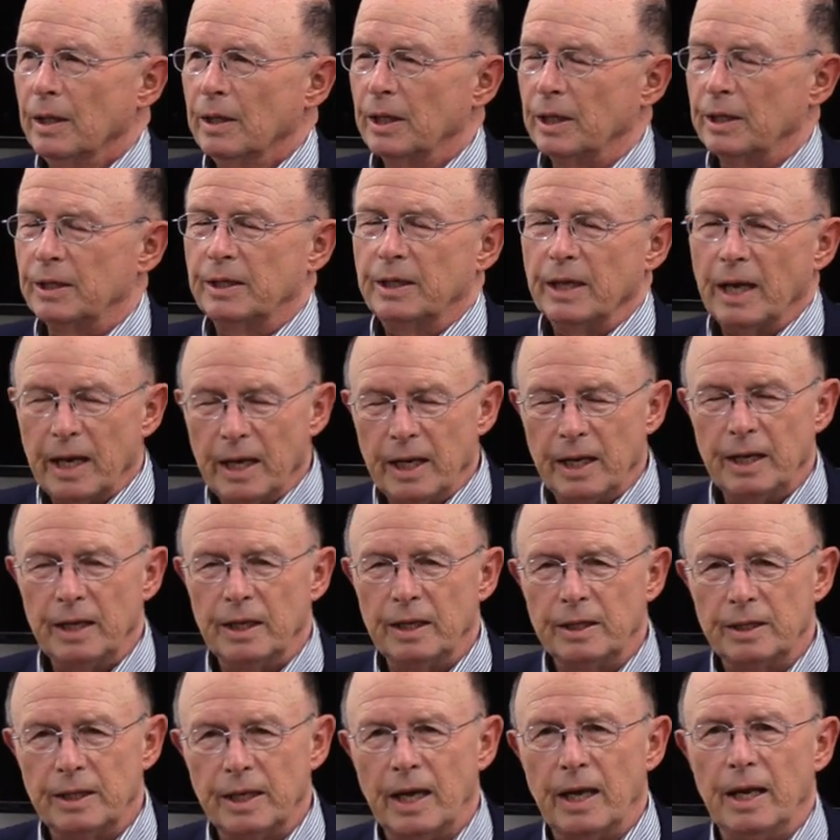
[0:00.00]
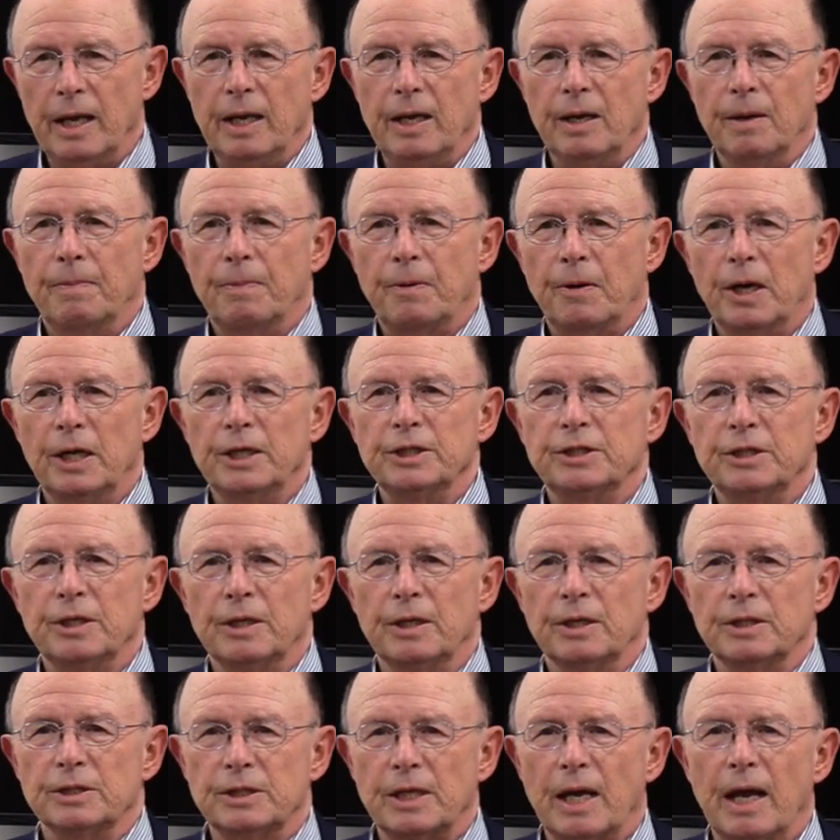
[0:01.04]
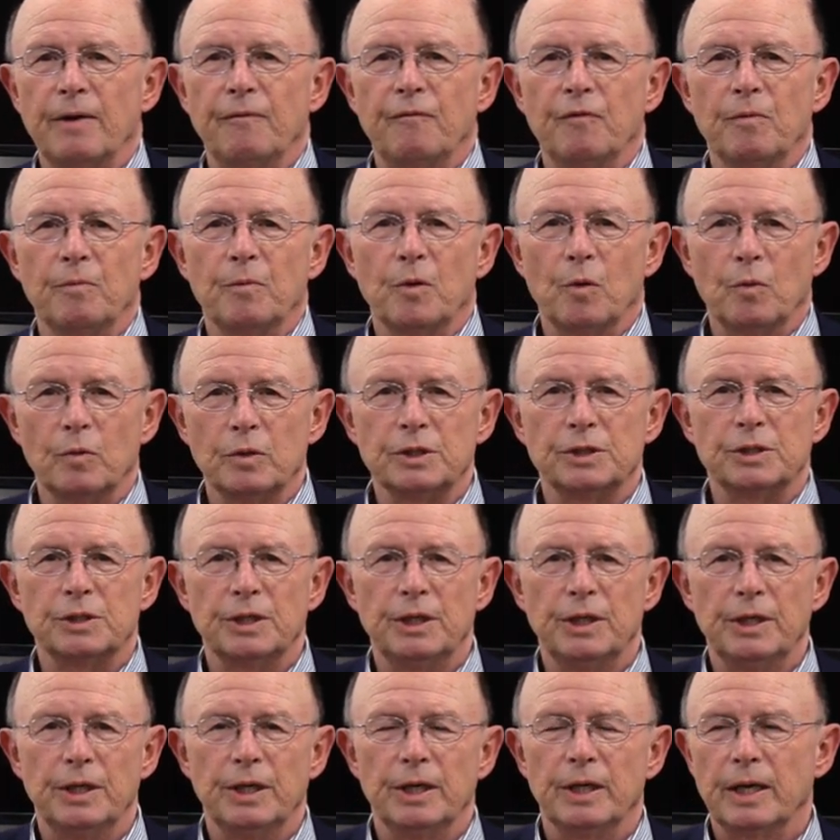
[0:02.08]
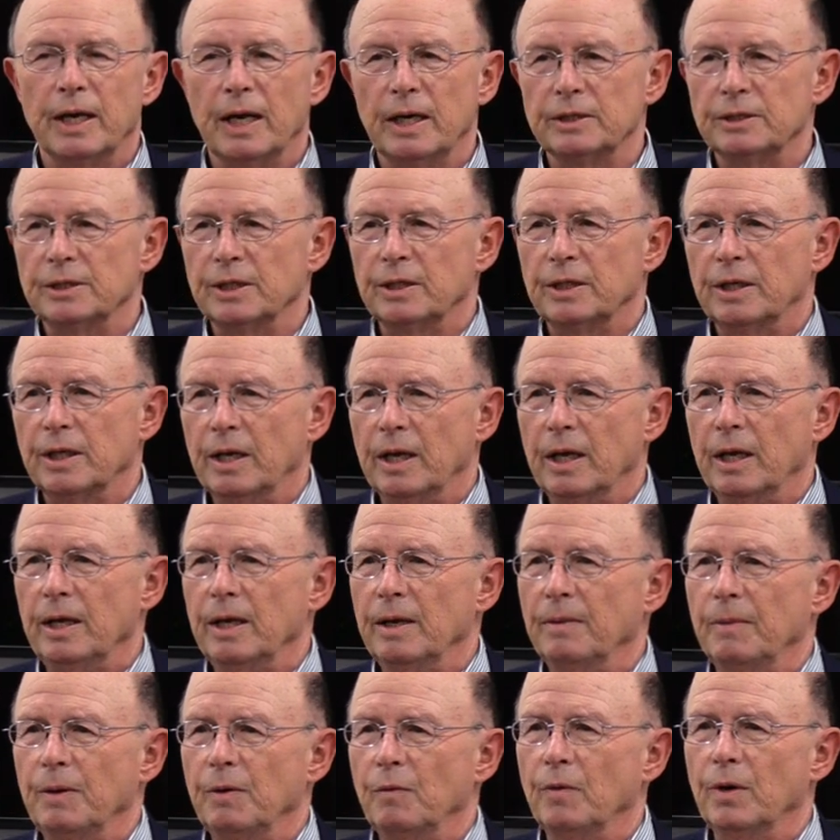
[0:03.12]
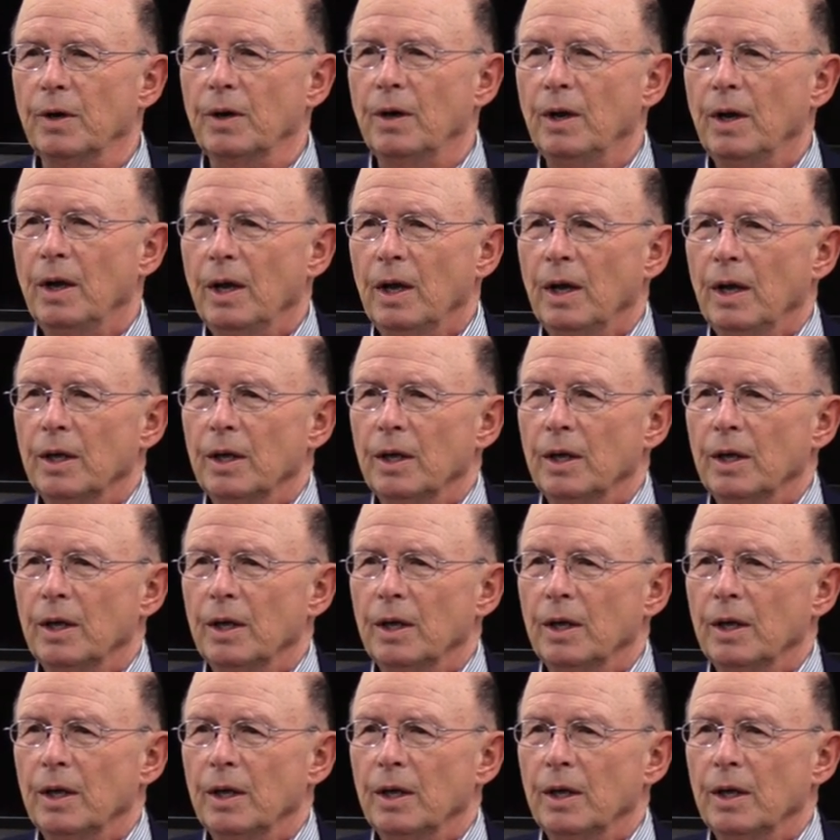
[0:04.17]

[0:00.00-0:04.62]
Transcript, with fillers: the day-to-day oppression, aside from what we're seeing in Gaza today, I mean, where